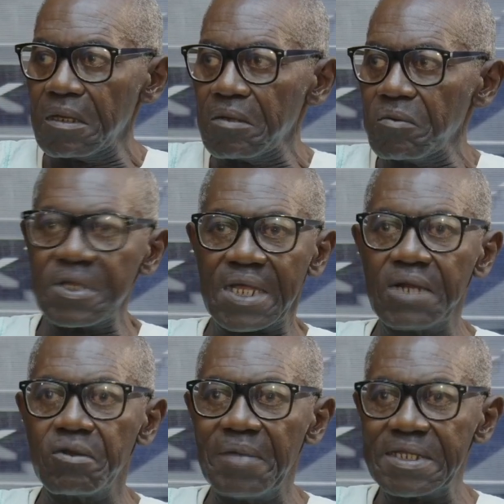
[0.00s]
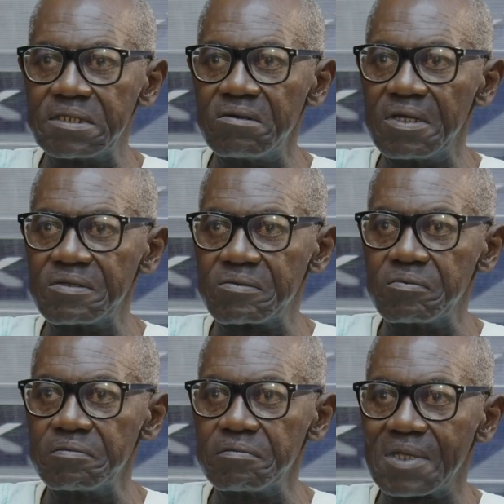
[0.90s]
with the kind of materials,
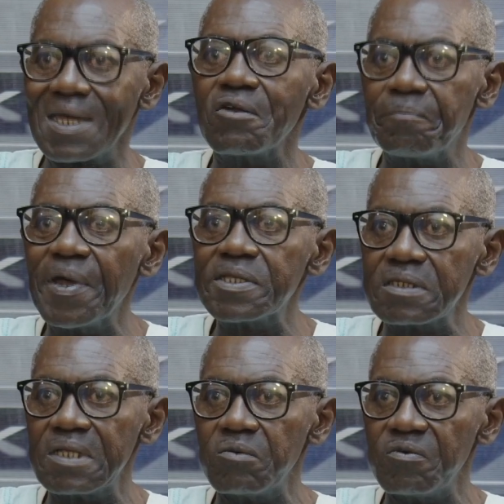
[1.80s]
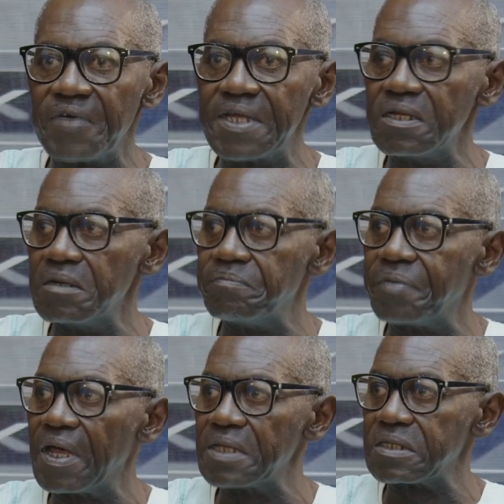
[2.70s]
the kind of personnel we've had in the
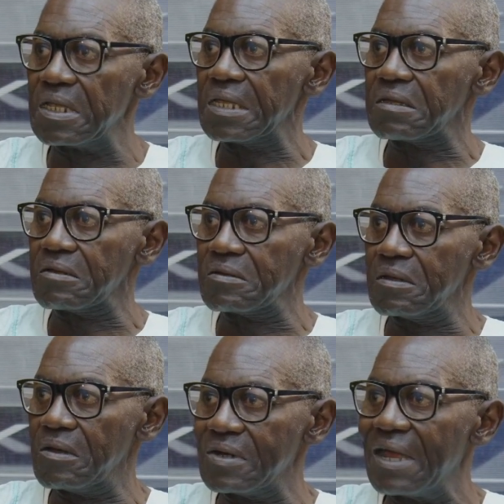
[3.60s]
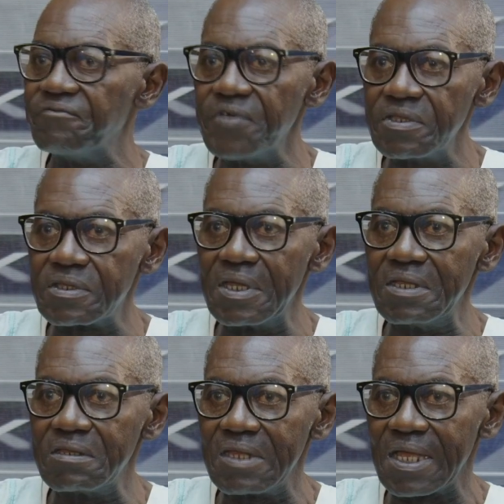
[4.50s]
past, like Ola
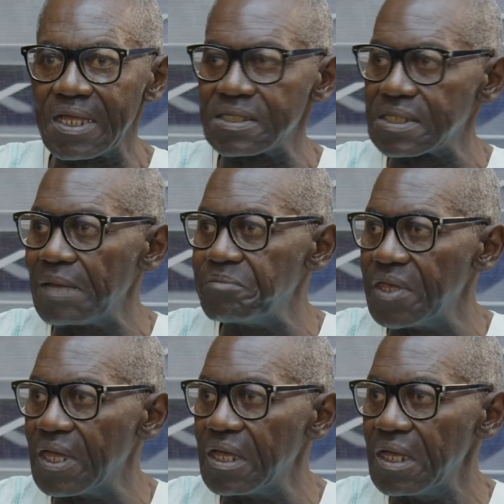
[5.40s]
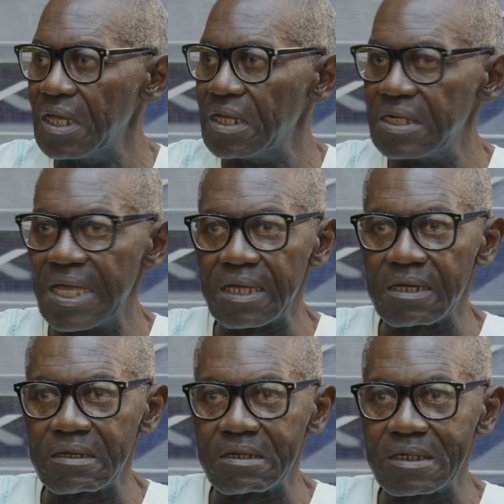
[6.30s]
Vincent, like Asabia, like
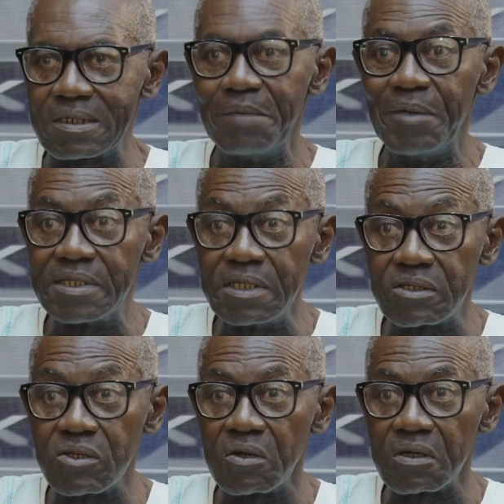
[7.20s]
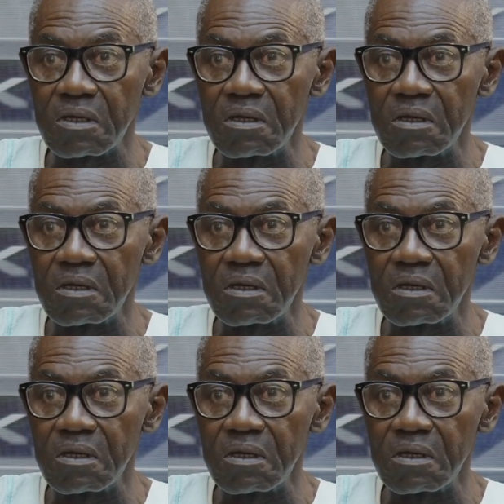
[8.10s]
Clementi Song.